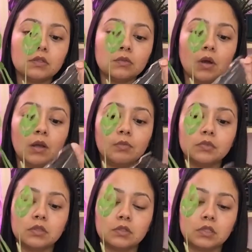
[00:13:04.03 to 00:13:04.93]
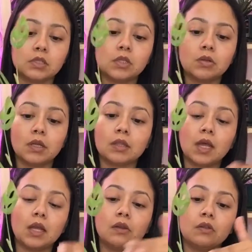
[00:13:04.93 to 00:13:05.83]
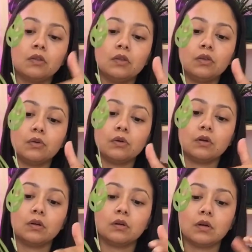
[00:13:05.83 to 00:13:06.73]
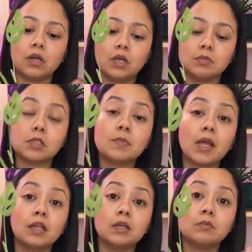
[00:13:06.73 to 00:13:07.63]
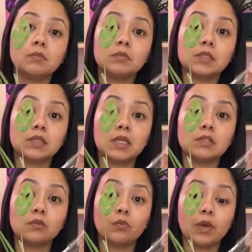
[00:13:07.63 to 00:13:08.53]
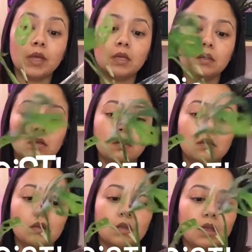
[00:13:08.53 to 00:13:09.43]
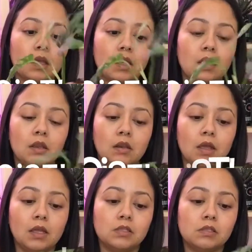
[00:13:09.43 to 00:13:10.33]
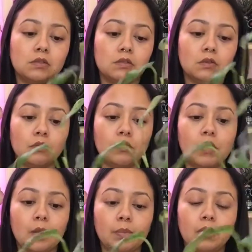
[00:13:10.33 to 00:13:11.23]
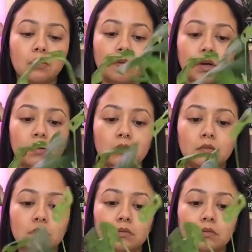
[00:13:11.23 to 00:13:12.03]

swap, just so like that your sphagnum stays wet, and I just wrap it around